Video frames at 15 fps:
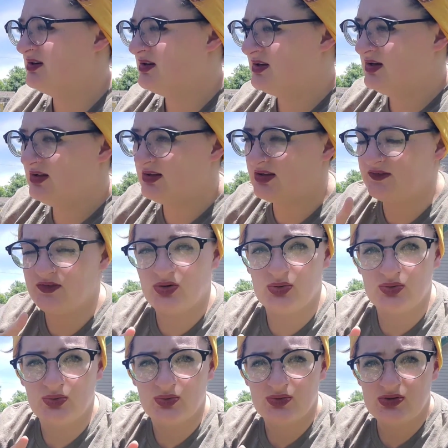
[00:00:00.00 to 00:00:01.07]
if you
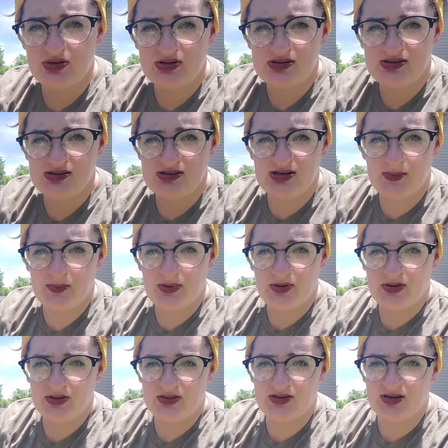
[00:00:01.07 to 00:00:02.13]
snip
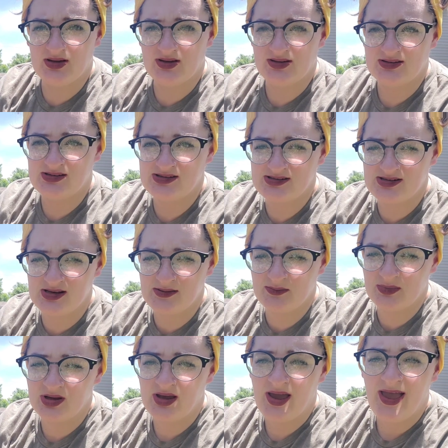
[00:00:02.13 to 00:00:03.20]
the stem
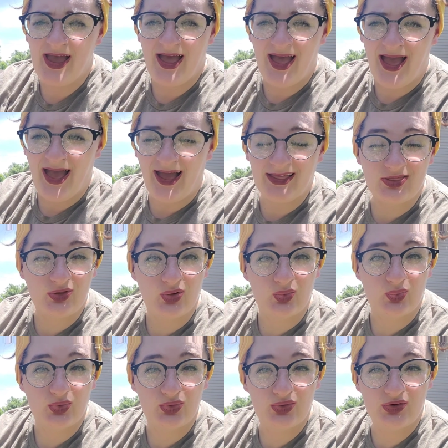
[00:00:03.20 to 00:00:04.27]
at the
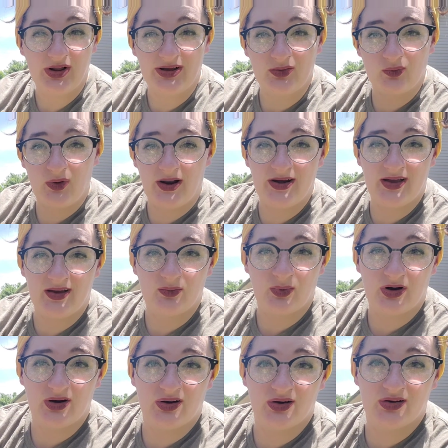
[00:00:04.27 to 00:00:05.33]
root, like right at
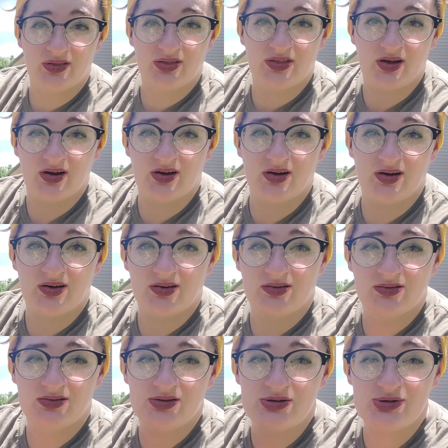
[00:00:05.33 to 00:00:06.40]
where the
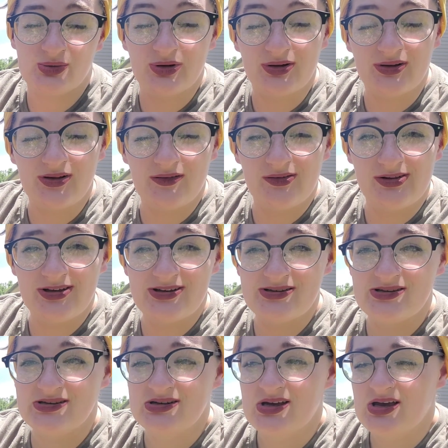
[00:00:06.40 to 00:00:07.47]
soil level is,
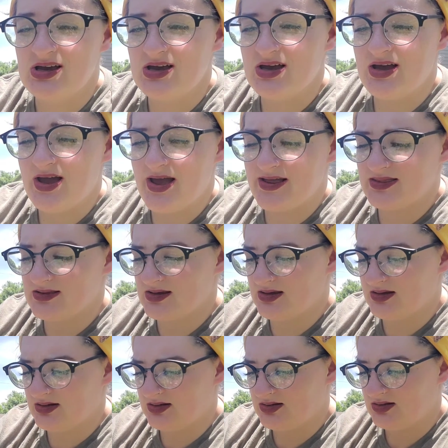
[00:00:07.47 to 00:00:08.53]
and
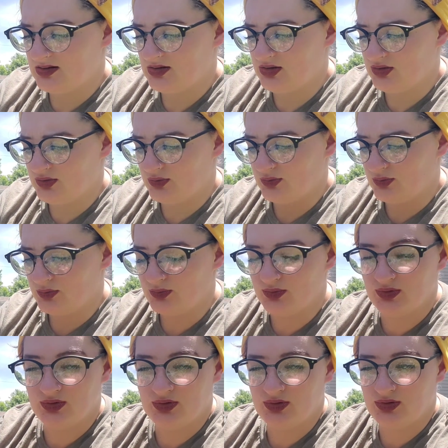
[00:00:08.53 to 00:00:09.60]
then you
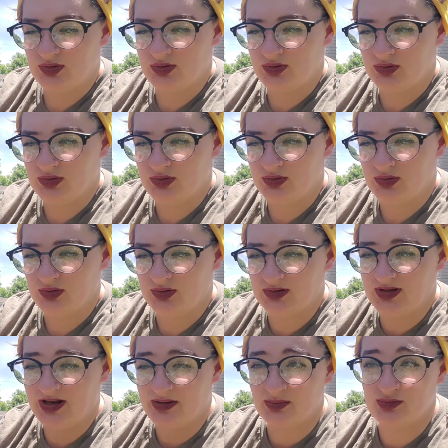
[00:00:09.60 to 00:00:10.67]
let
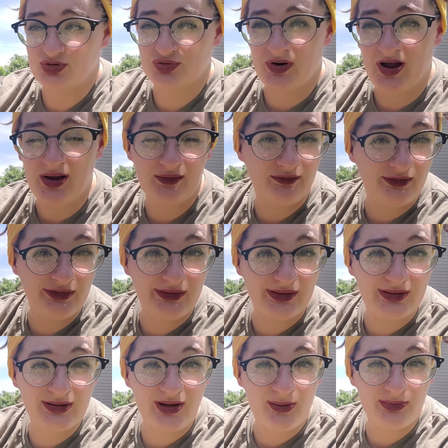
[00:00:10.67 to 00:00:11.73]
them dry for like a
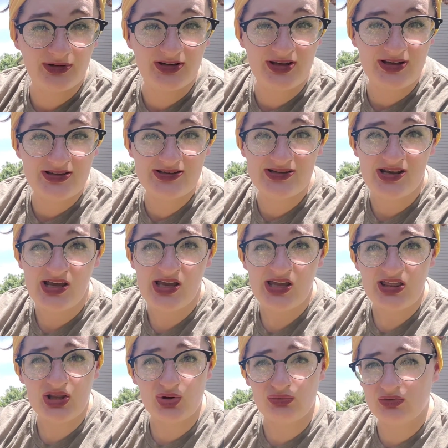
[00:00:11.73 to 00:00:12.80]
couple days, they're
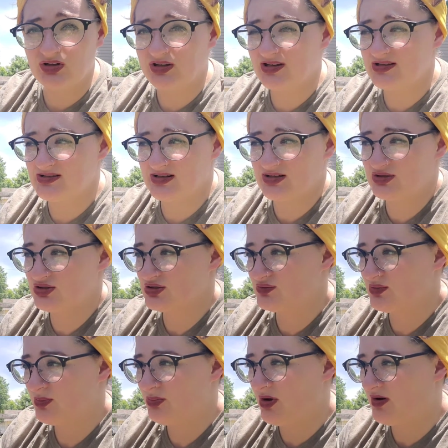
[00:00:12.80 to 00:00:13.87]
real easy to just rip
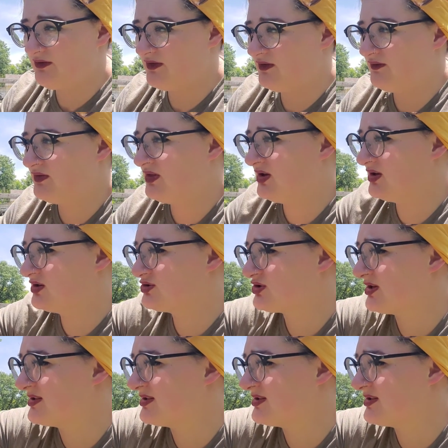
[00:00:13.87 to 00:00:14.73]
off of the trellis